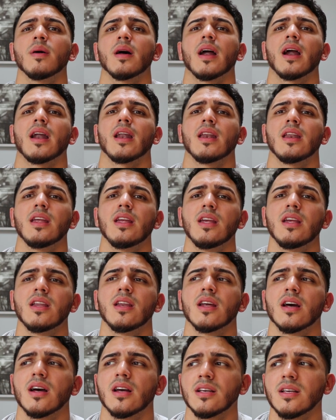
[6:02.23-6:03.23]
but I
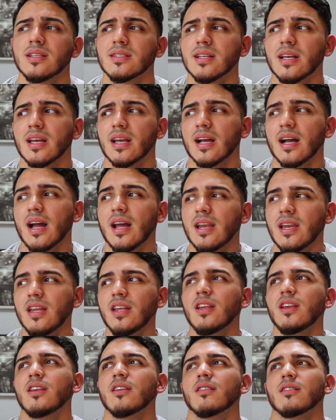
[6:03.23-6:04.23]
need, uh, he's like, I
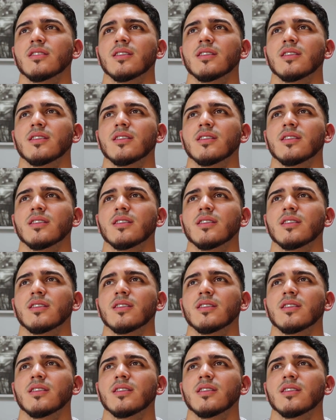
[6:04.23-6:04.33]
need,